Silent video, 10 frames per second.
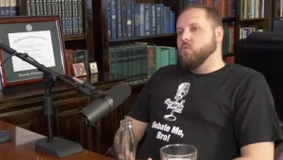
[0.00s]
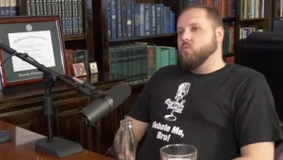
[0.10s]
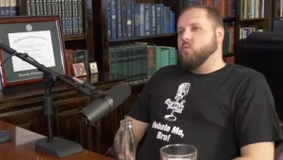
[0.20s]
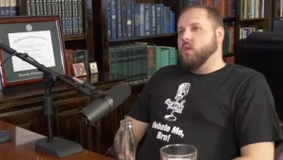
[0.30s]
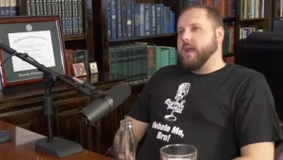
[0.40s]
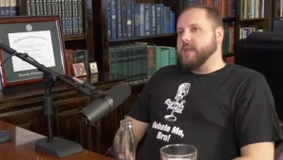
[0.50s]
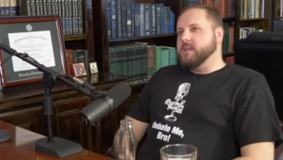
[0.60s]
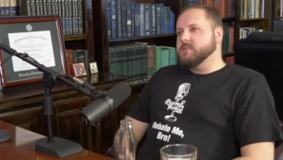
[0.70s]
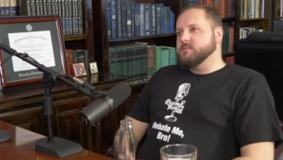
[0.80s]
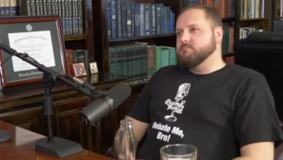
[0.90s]
What I
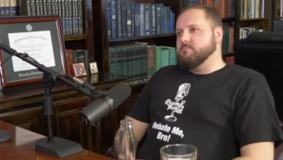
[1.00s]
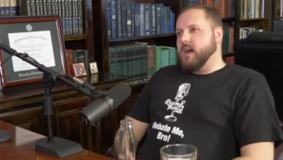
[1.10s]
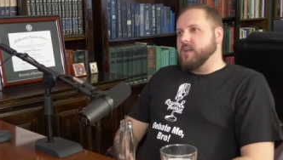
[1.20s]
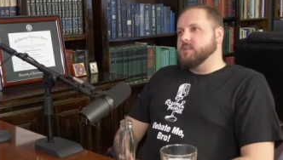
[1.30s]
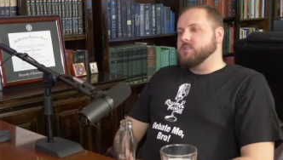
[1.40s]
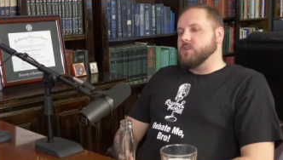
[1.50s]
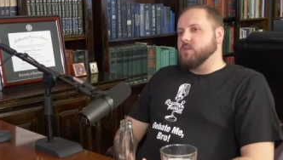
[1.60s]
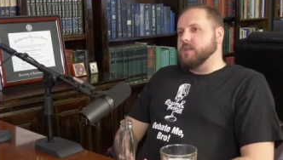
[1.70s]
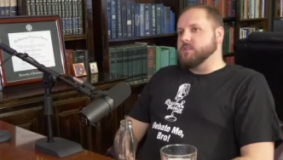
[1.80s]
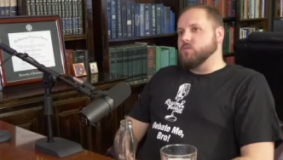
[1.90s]
guess my concern
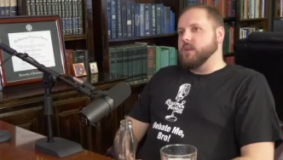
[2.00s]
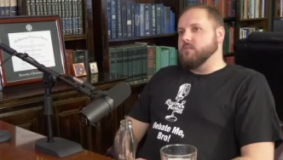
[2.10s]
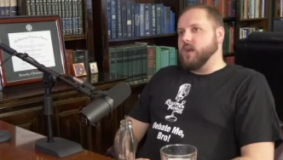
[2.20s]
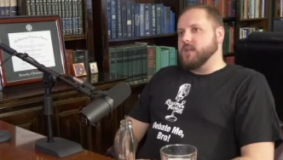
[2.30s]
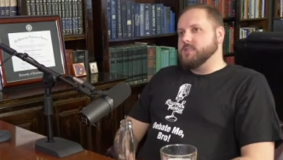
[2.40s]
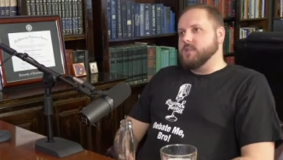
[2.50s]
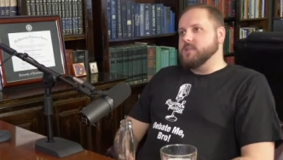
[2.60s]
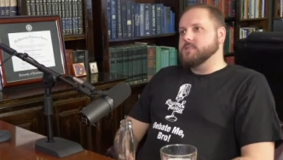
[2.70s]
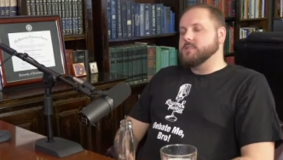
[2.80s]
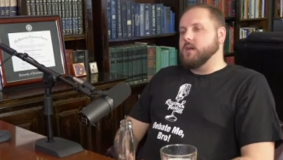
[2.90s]
is whenever I see
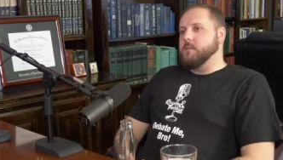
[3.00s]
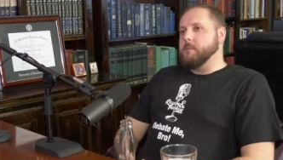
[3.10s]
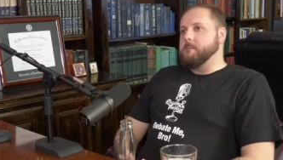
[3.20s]
some